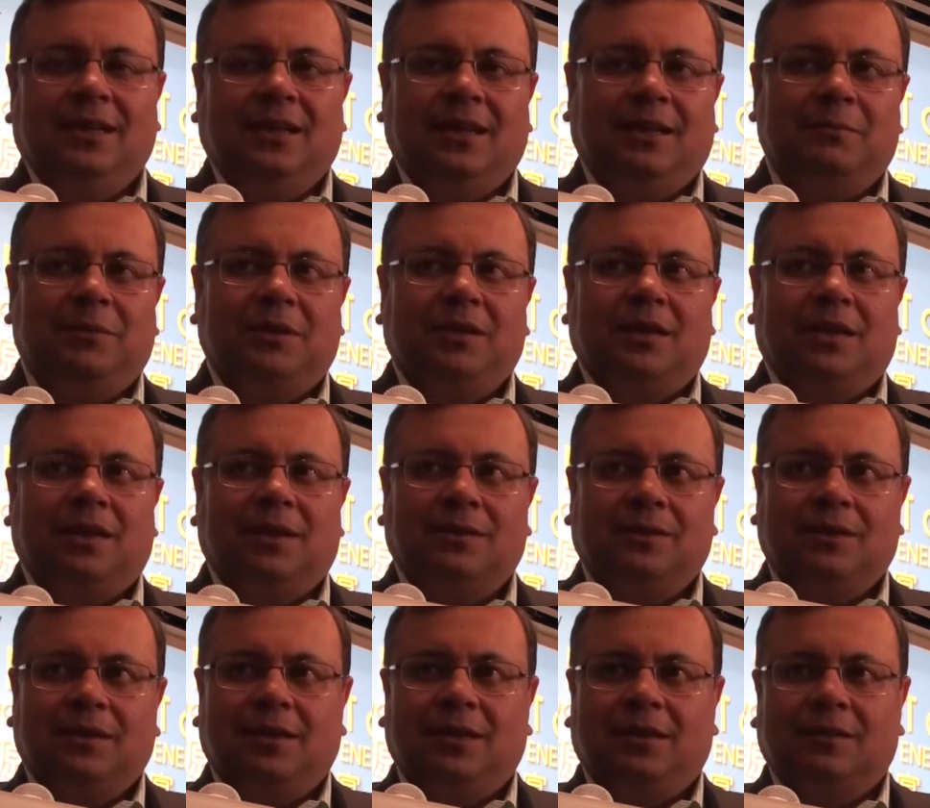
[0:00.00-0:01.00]
Among
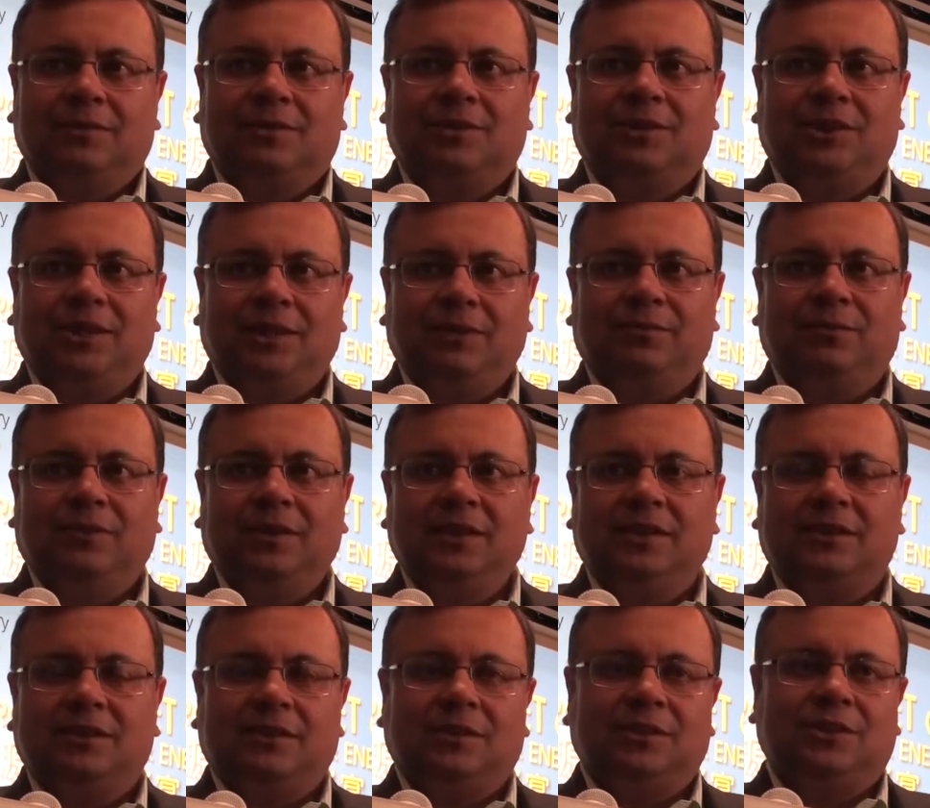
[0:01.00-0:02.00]
our chief
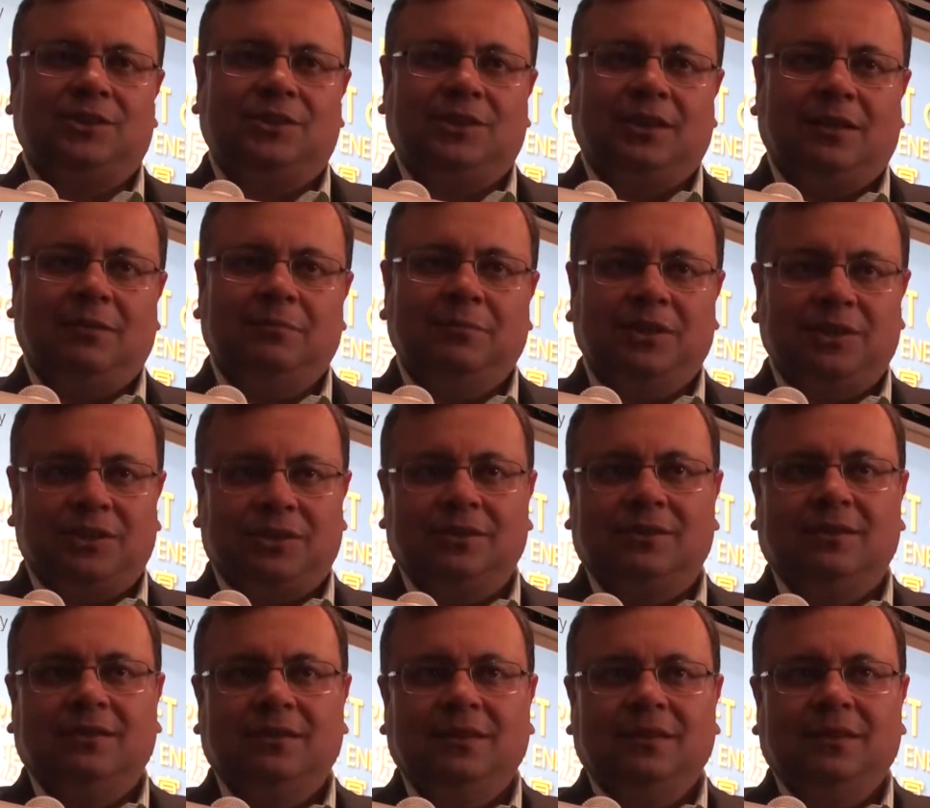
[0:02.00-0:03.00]
research
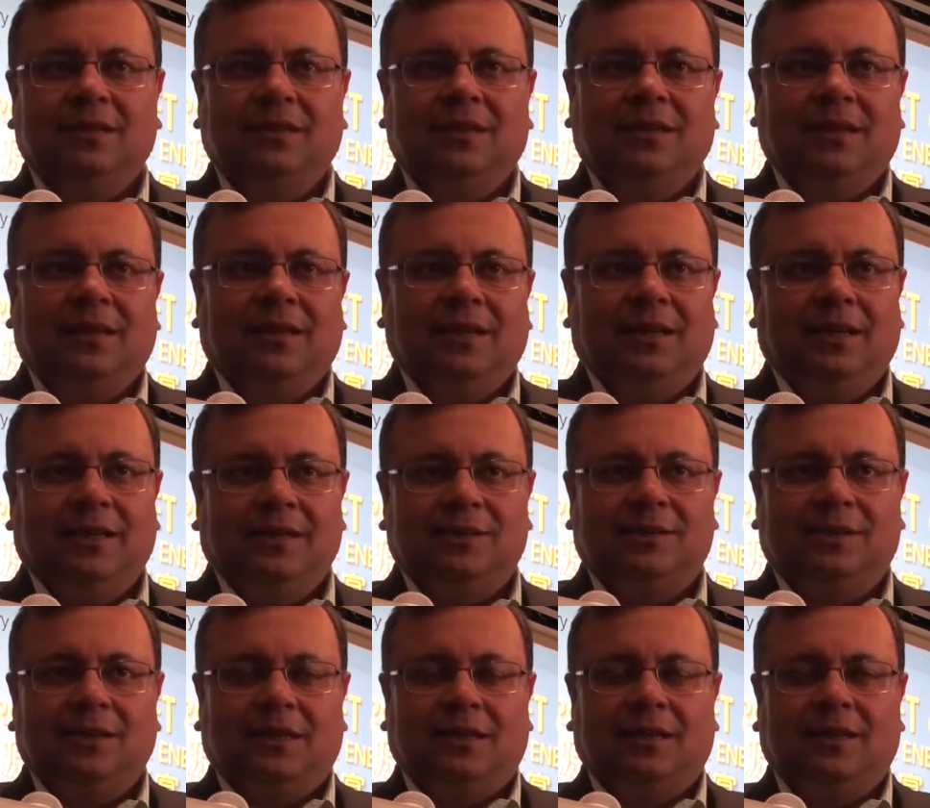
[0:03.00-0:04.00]
mission
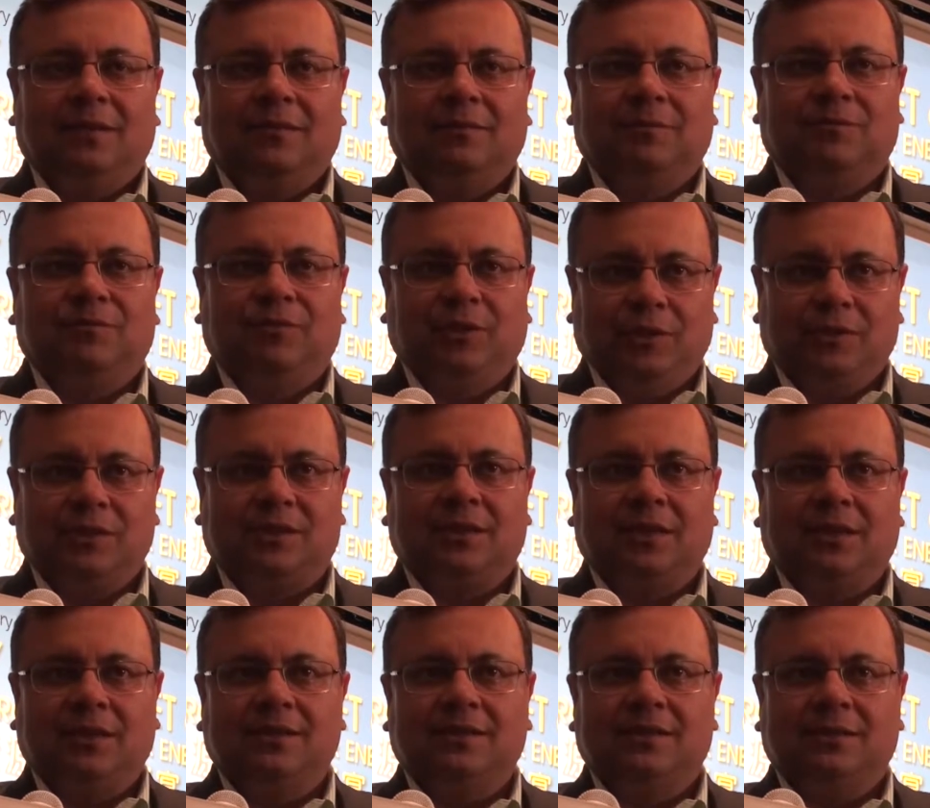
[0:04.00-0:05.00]
is fuel
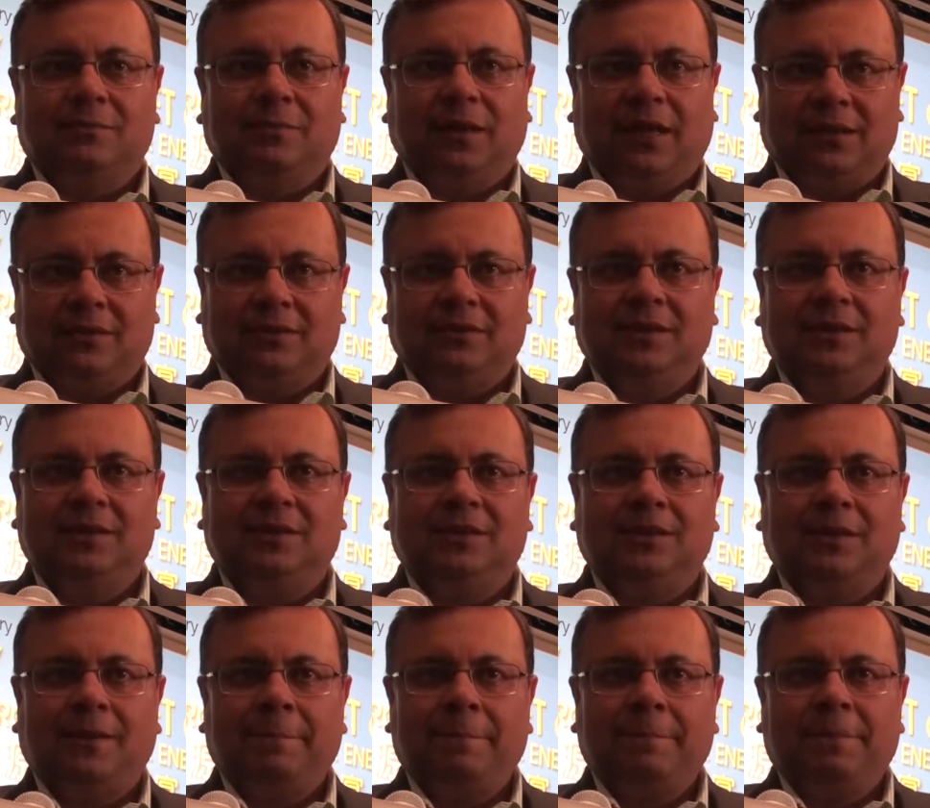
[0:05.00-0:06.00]
cells and
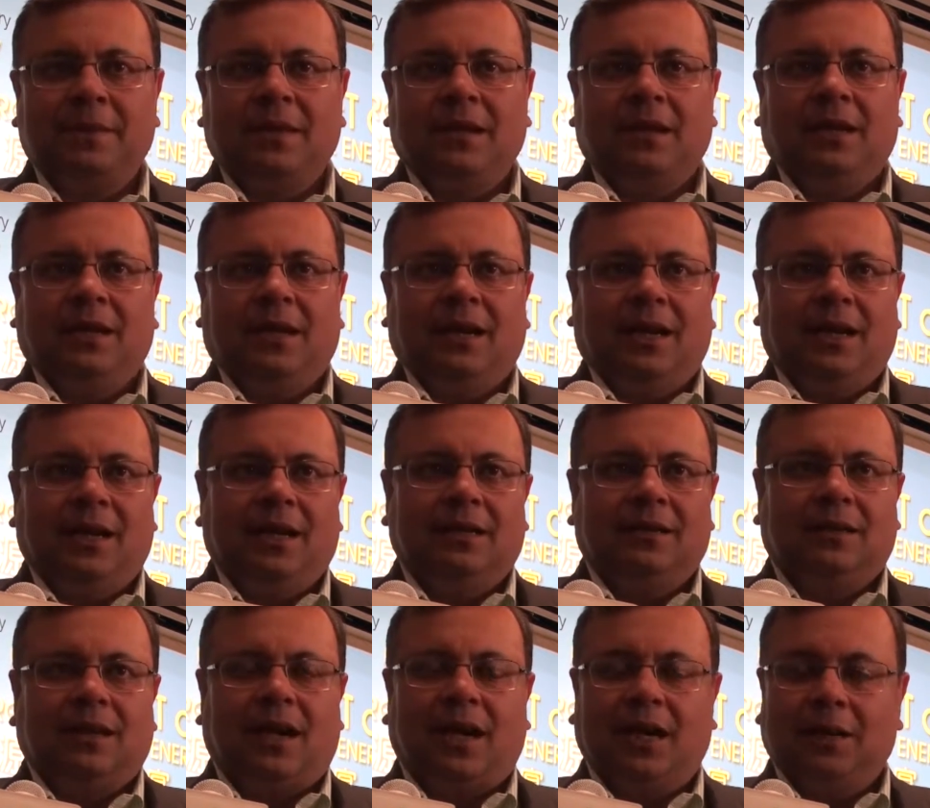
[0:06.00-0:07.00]
batteries
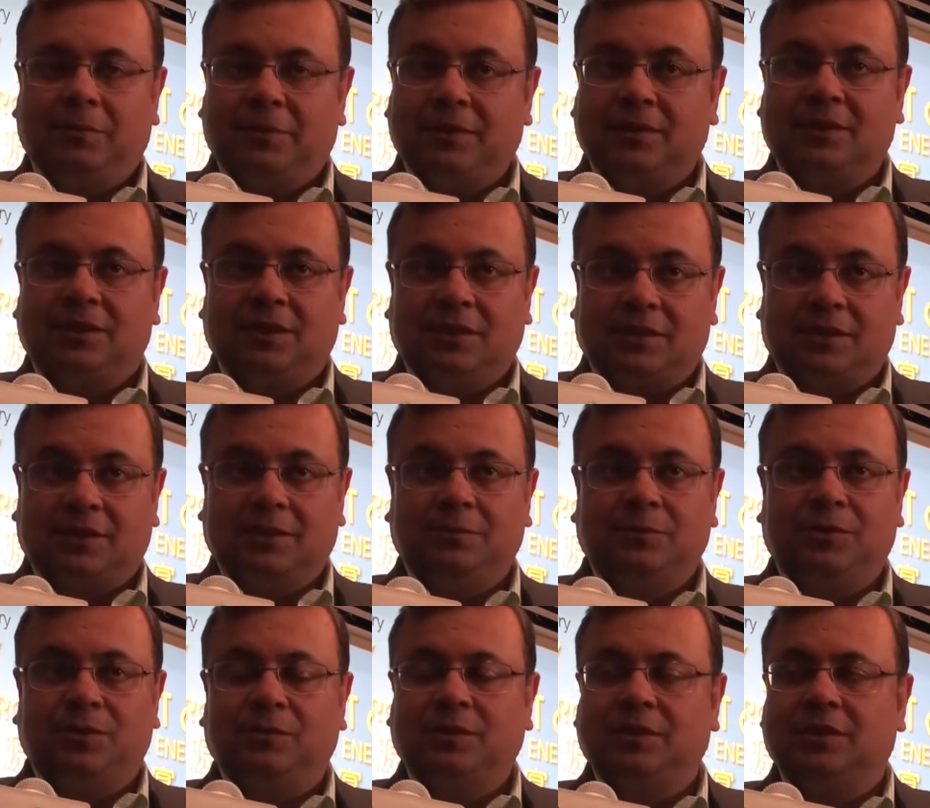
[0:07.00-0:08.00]
and hybrid
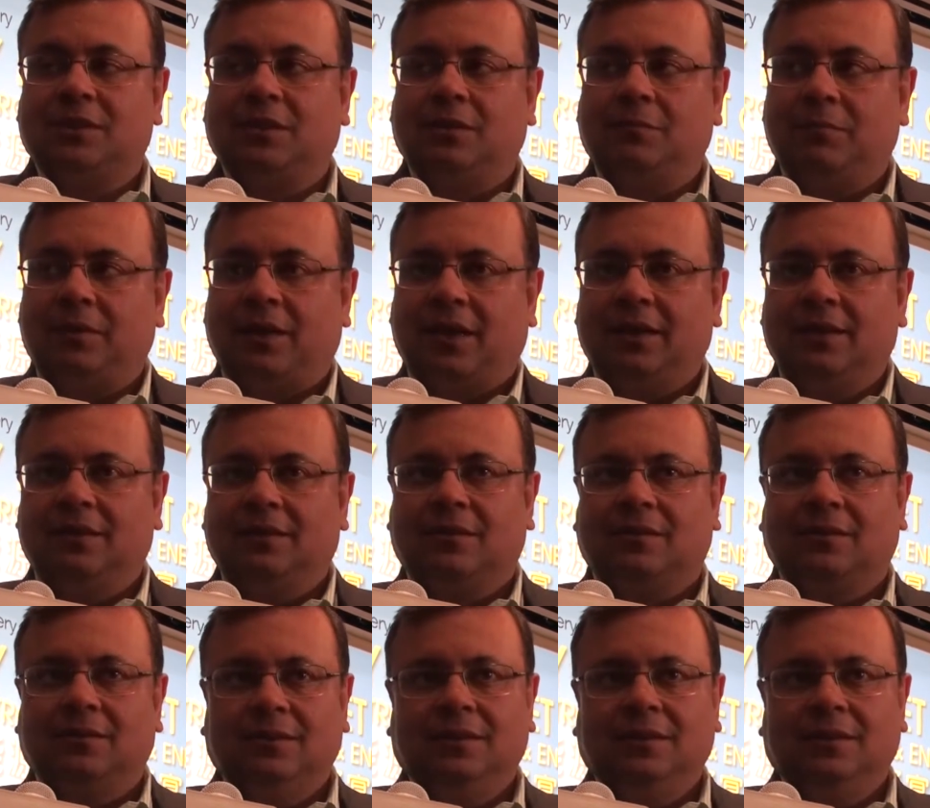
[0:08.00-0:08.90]
systems which combine the